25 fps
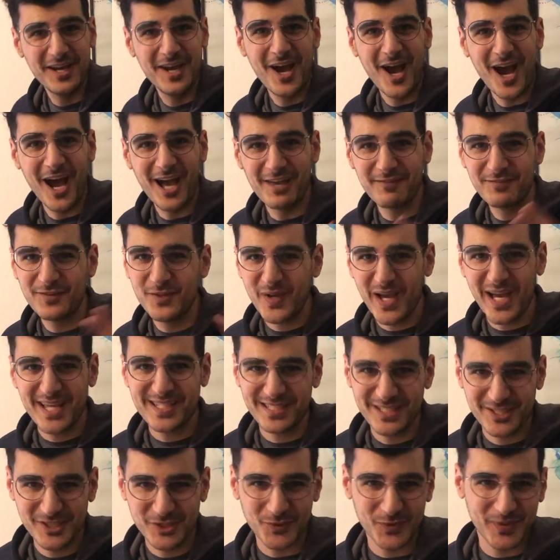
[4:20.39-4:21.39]
If you guys
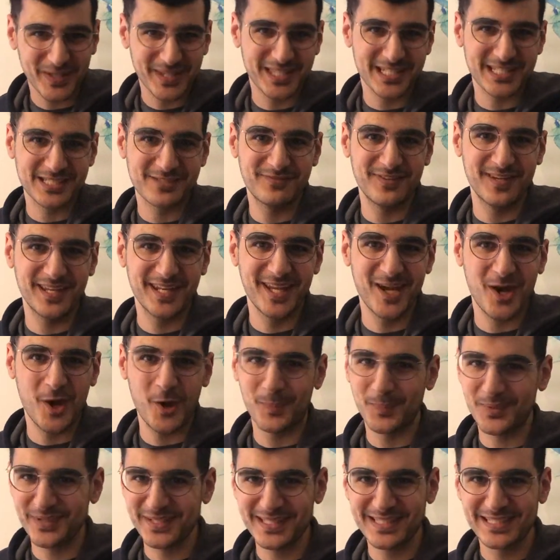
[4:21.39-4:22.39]
enjoyed this video,
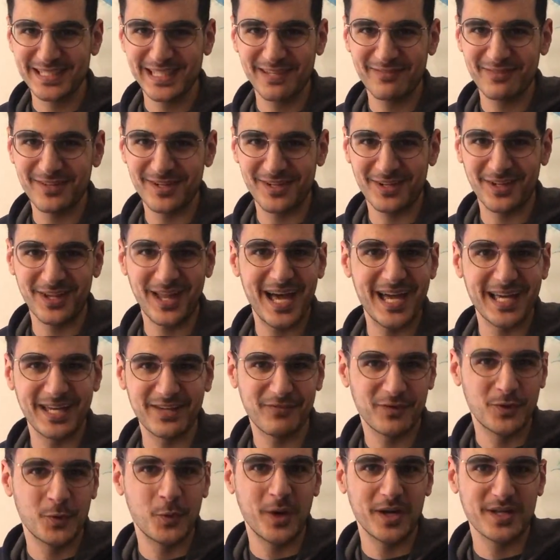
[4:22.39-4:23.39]
please give it a like. If
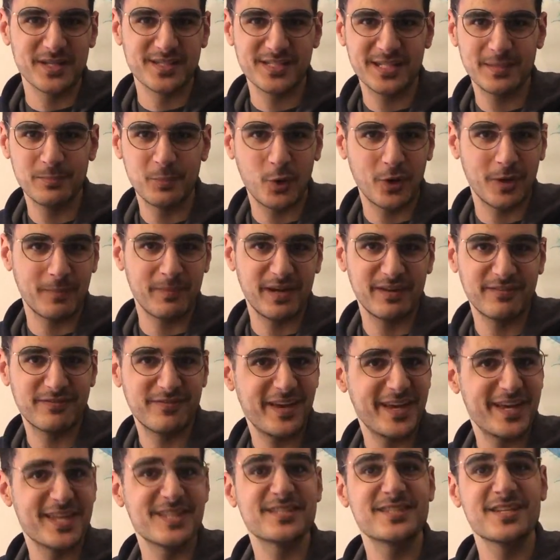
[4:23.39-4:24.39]
you want to see more of my
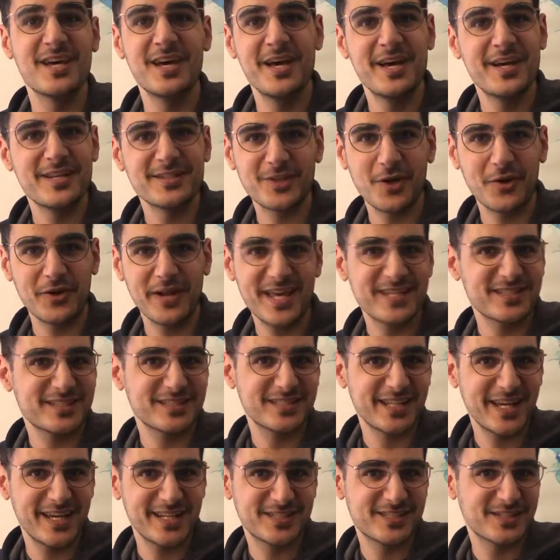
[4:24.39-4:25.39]
face, don't
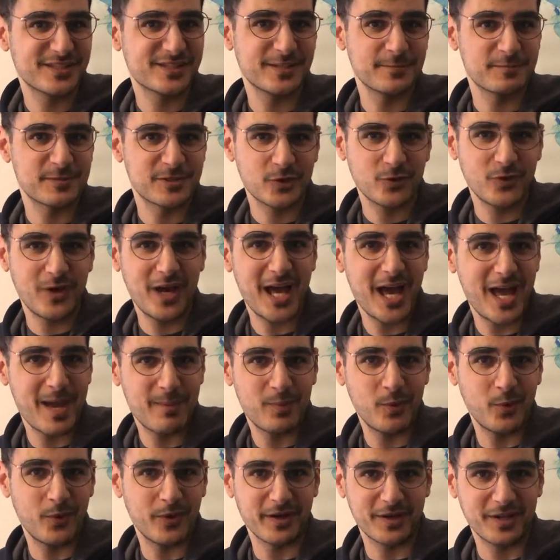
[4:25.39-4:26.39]
hesitate to subscribe
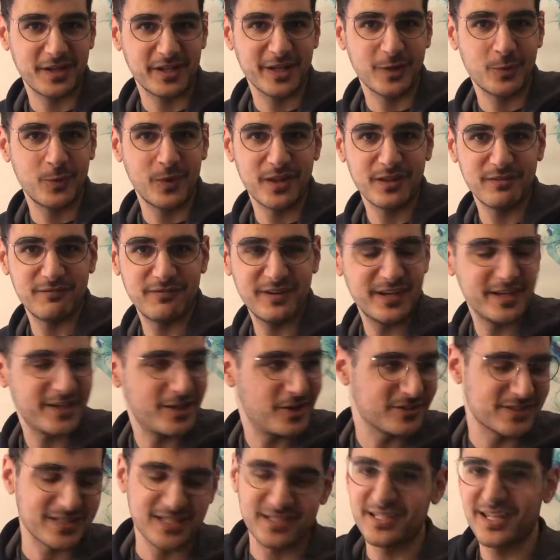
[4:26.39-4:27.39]
or click one of the
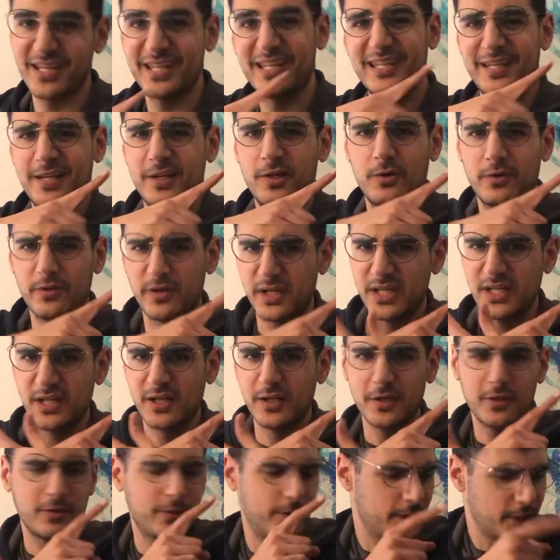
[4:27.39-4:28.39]
videos that's like here or
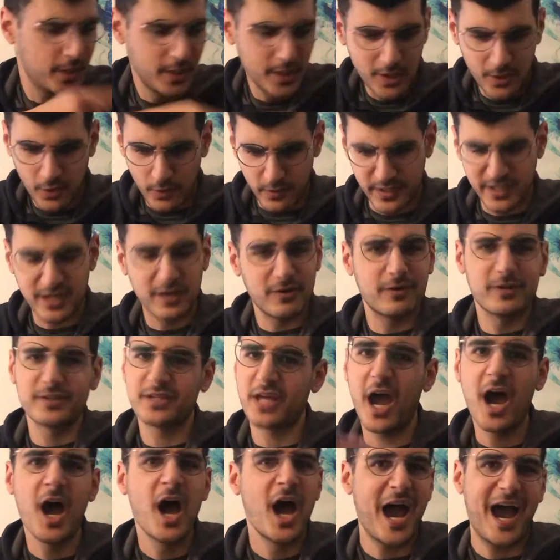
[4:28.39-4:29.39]
here or
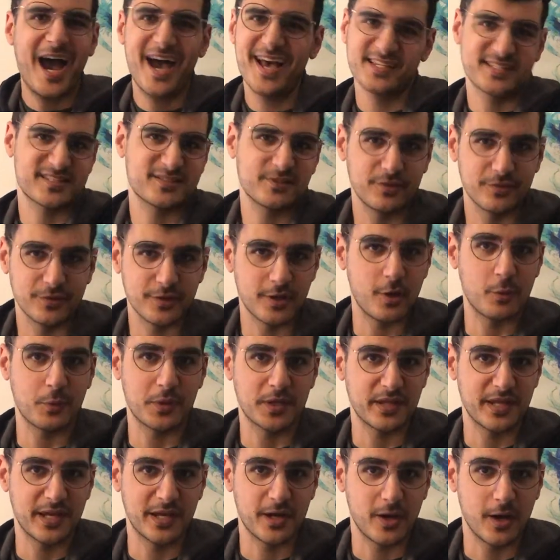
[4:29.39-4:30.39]
here. I still know where
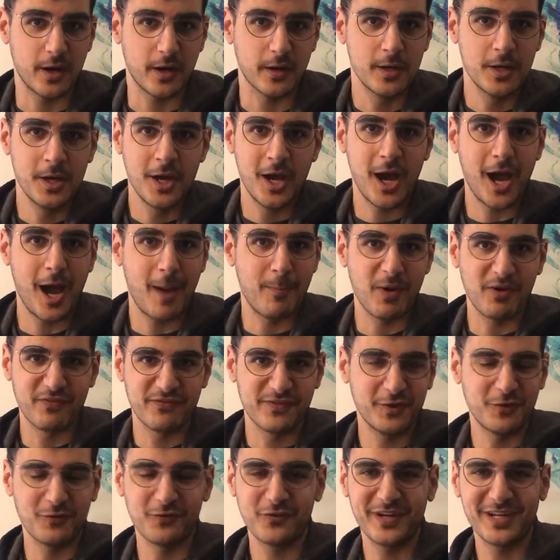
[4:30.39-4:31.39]
they are, but
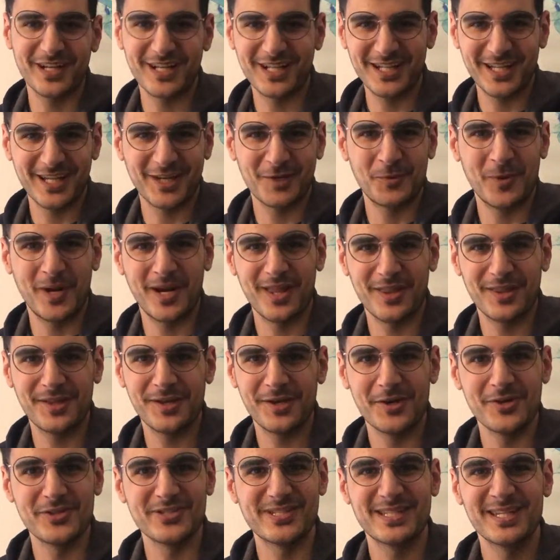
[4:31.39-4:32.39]
feel free to click one of
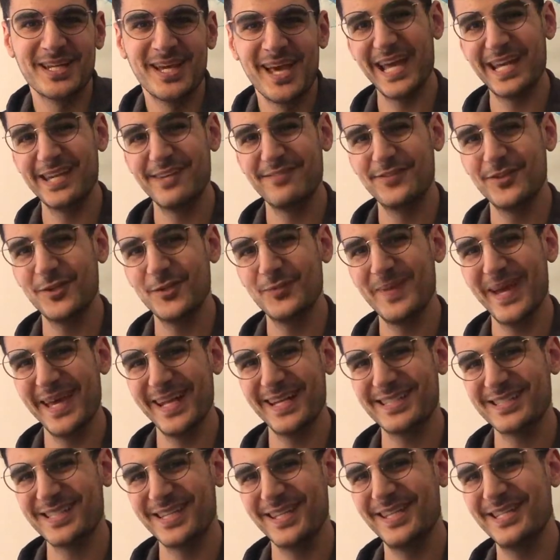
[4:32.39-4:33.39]
those. And if you made
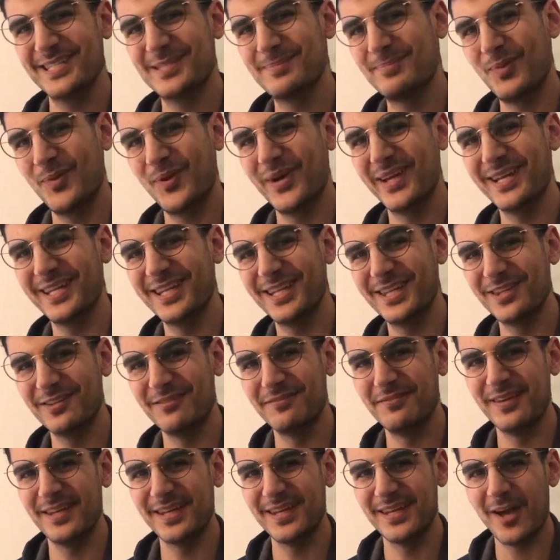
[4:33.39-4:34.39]
it to this point in the
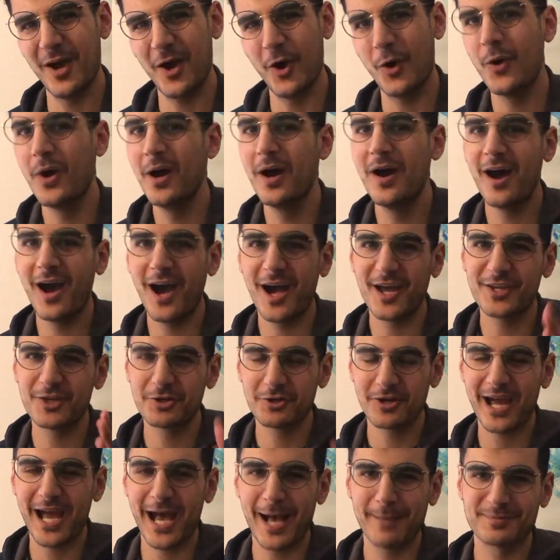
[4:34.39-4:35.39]
video,
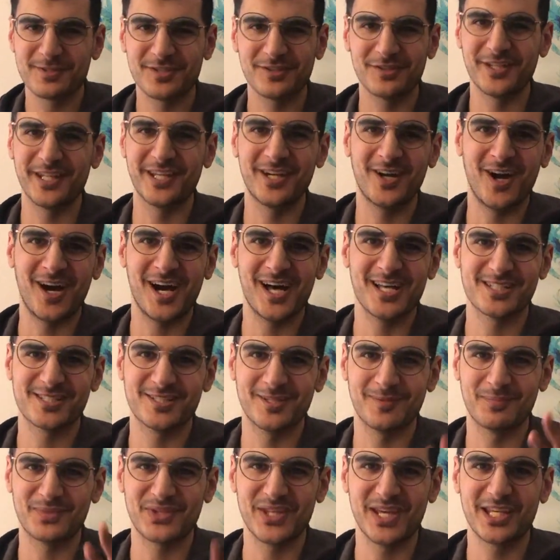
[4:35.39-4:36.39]
you're absolutely
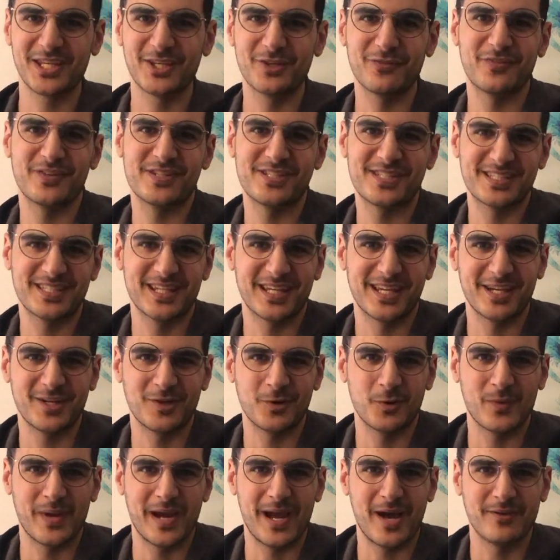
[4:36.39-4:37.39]
awesome. Thank you for sticking
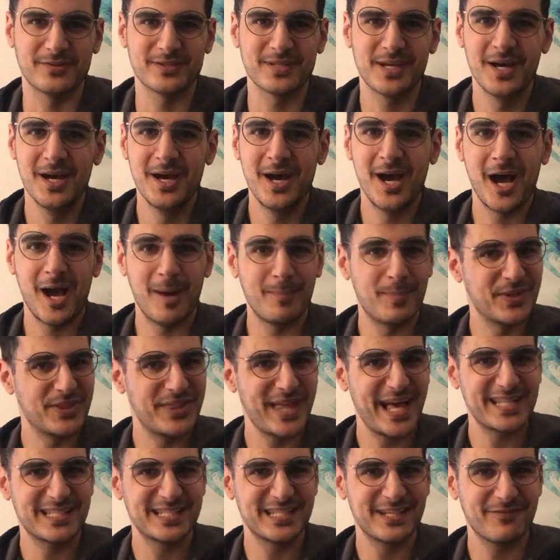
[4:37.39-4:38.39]
around. But
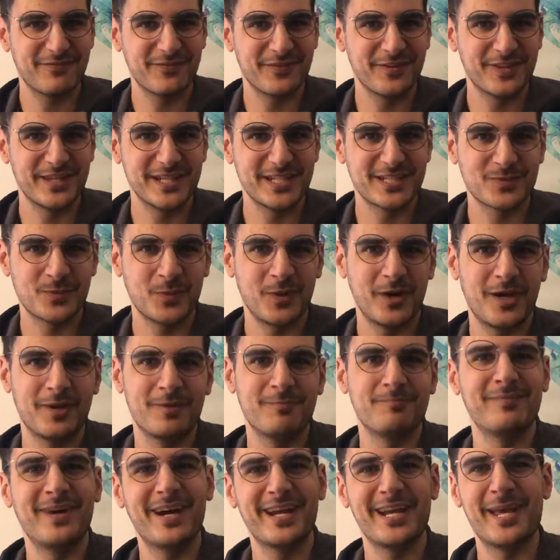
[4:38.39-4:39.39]
that's it for this
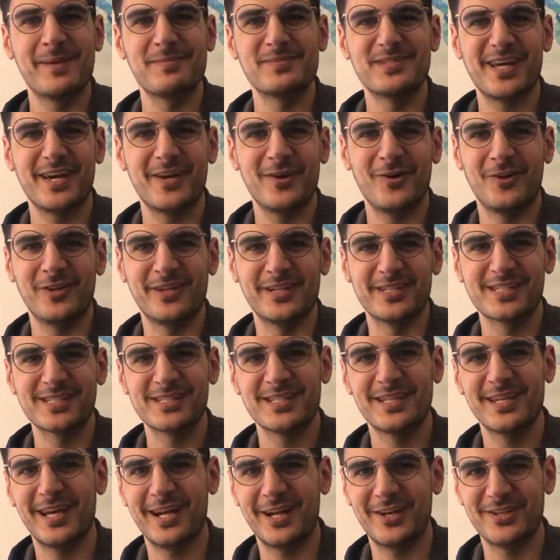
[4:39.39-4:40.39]
one. My name's
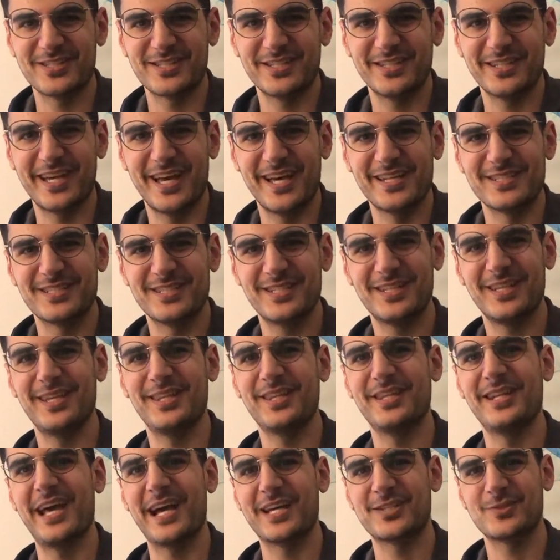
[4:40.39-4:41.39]
Iolas, and I'll see you guys in the
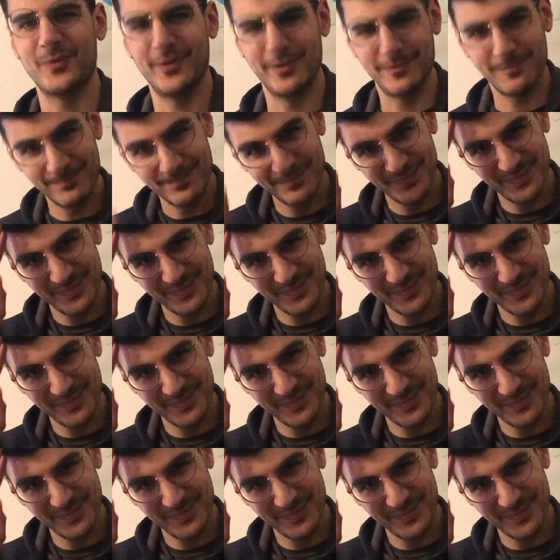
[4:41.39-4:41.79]
next one.